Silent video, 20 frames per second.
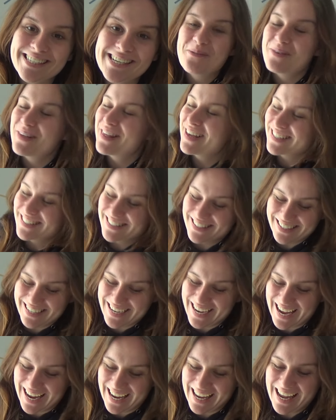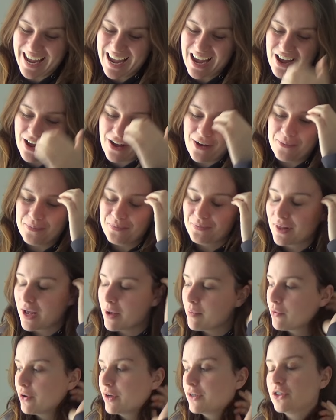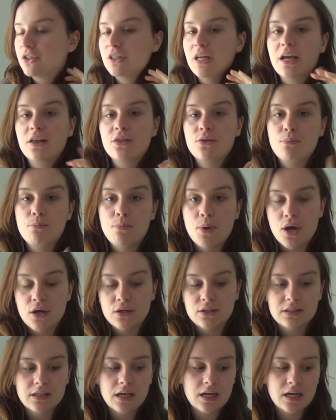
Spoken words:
But that's okay, I'm going to take the bus.